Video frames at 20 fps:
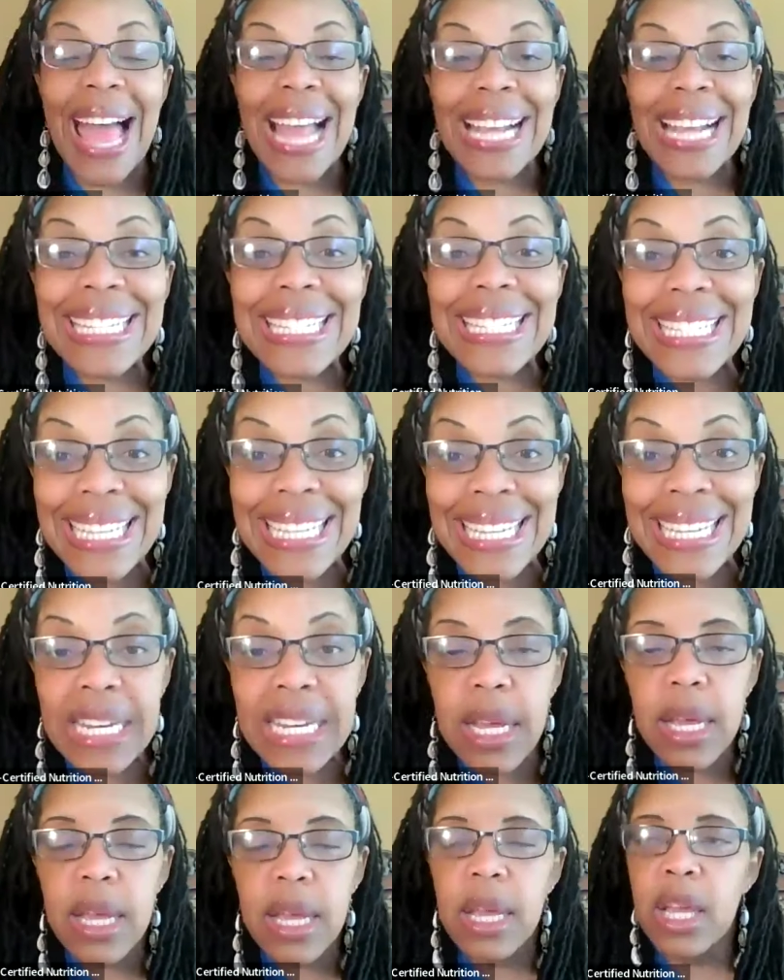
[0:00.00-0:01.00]

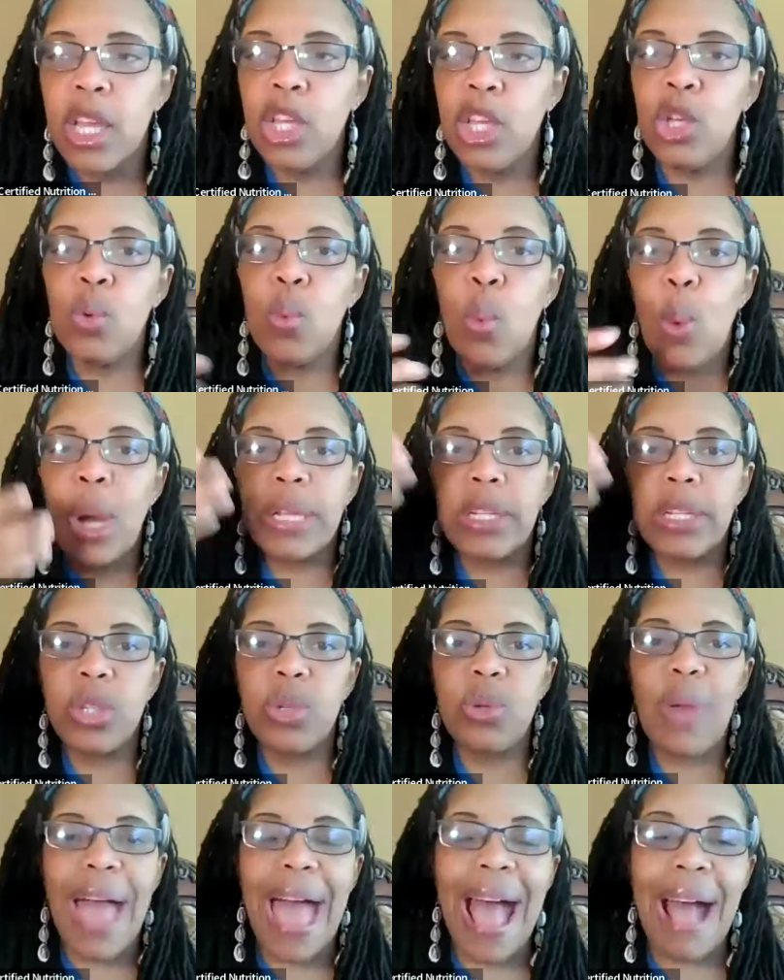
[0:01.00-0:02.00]
Flaxseed, you want
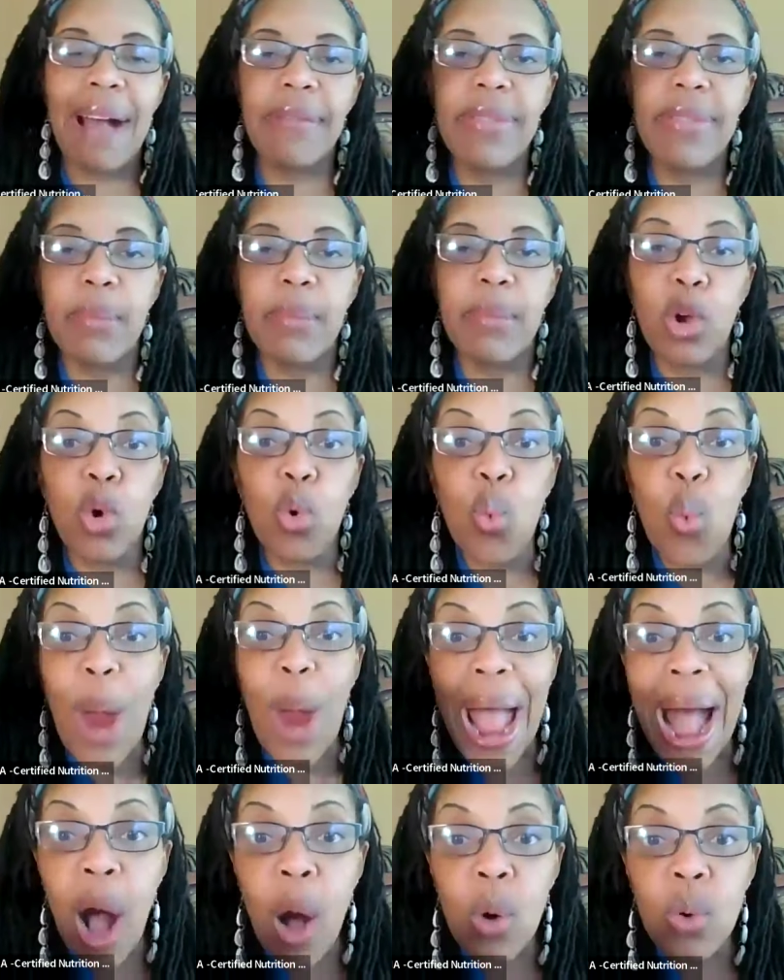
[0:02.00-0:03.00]
to have them
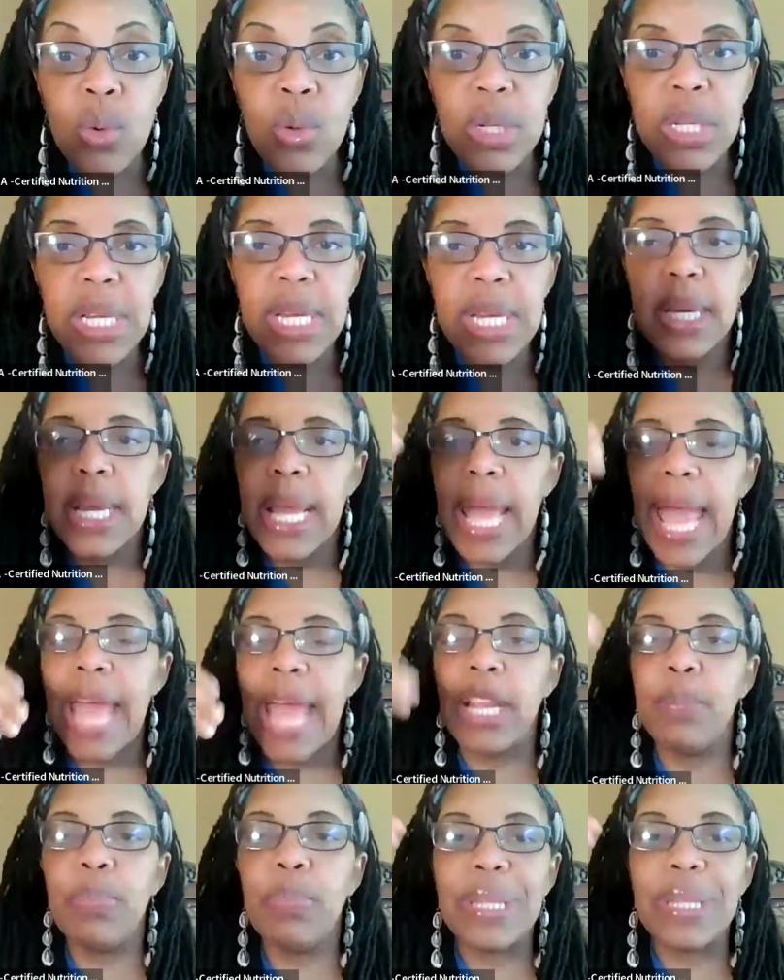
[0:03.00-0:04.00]
ground
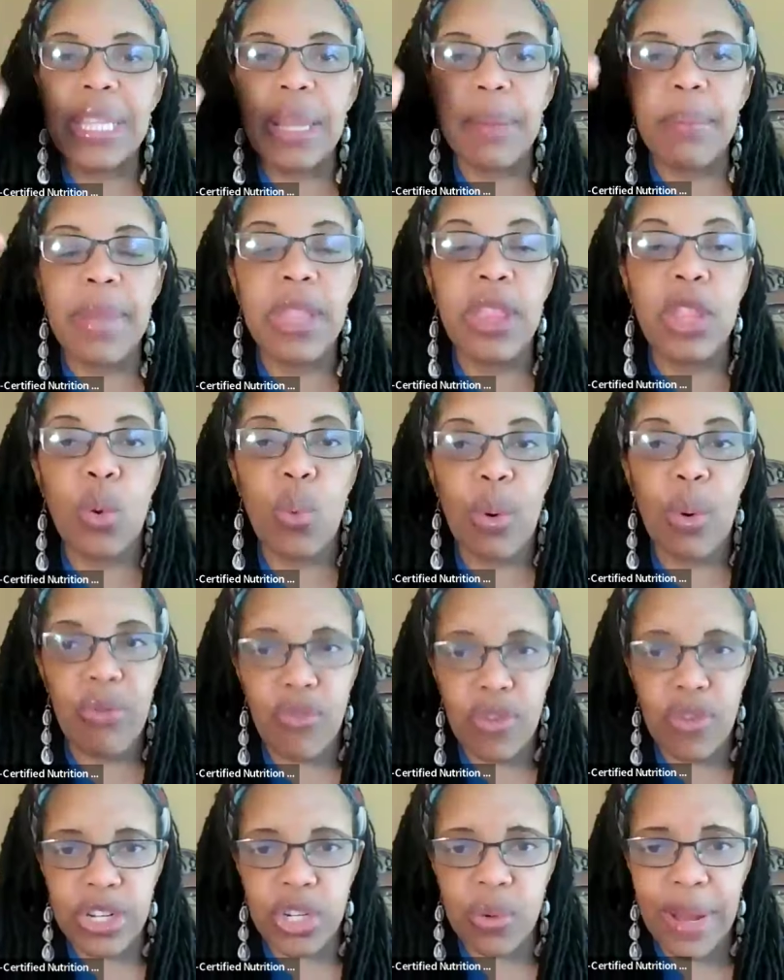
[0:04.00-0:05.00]
and put them in the
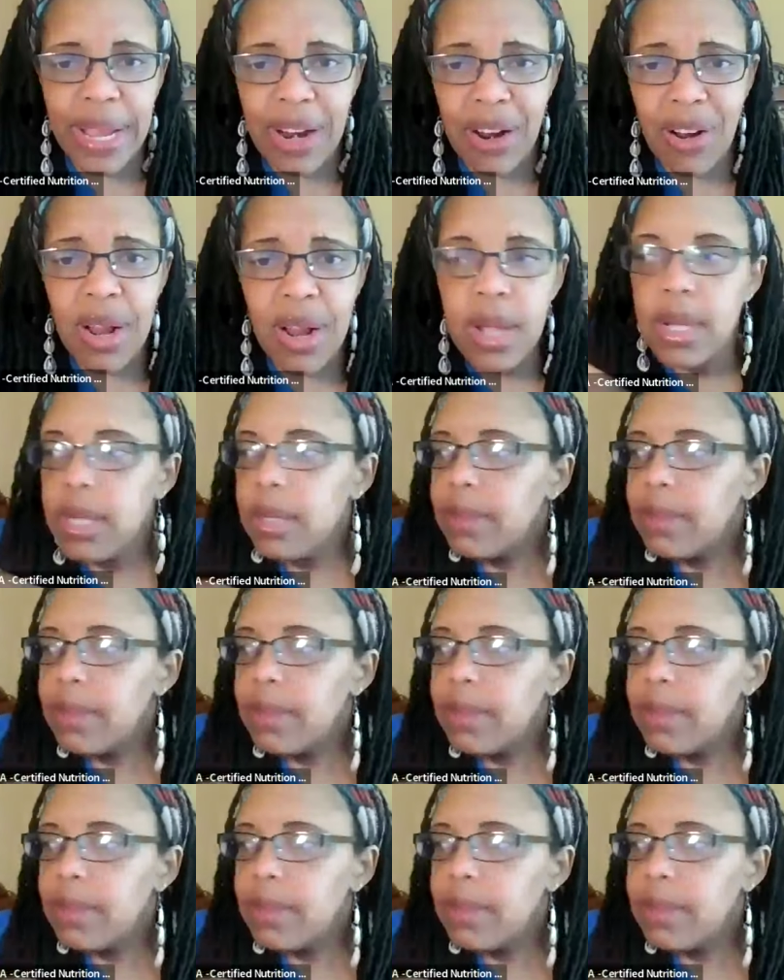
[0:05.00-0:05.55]
refrigerator.